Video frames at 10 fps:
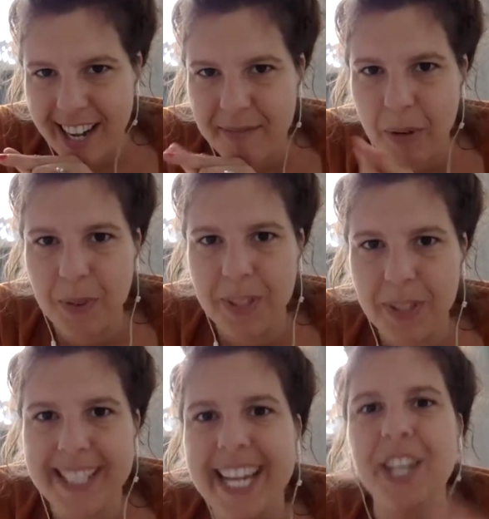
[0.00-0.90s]
but will
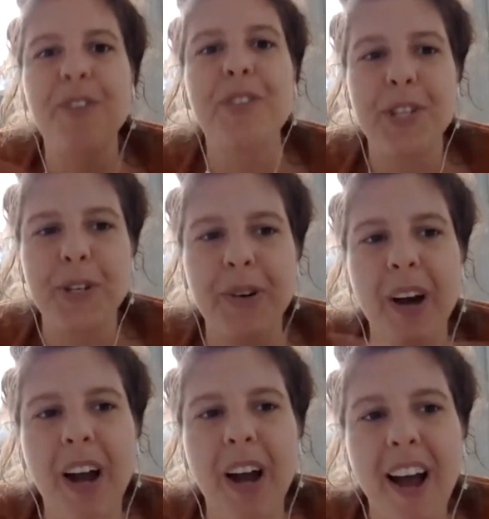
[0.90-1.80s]
take you to
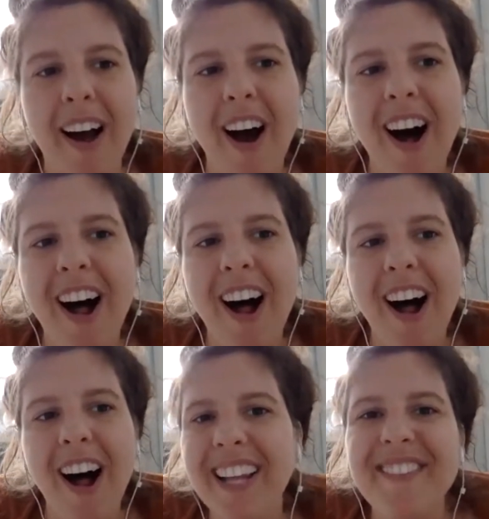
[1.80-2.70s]
all
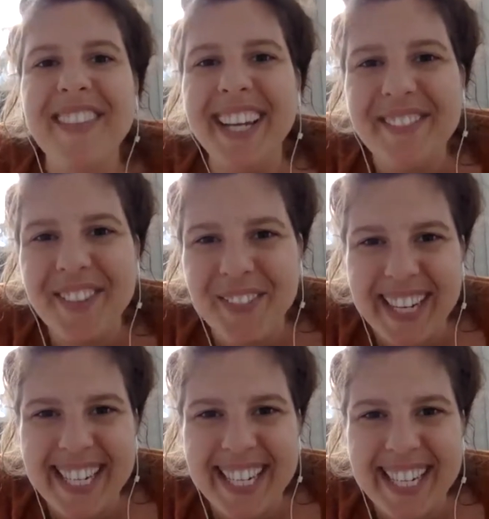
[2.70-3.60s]
of the
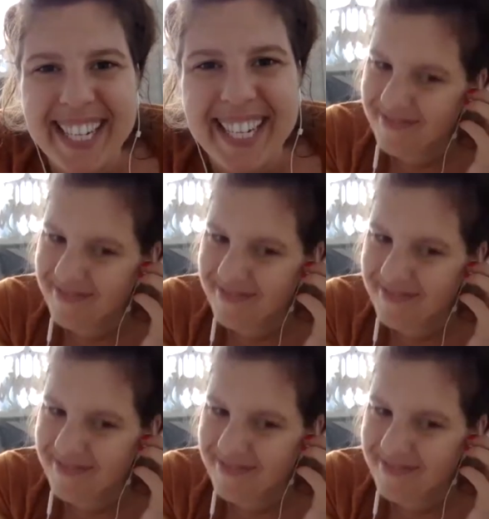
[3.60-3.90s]
information.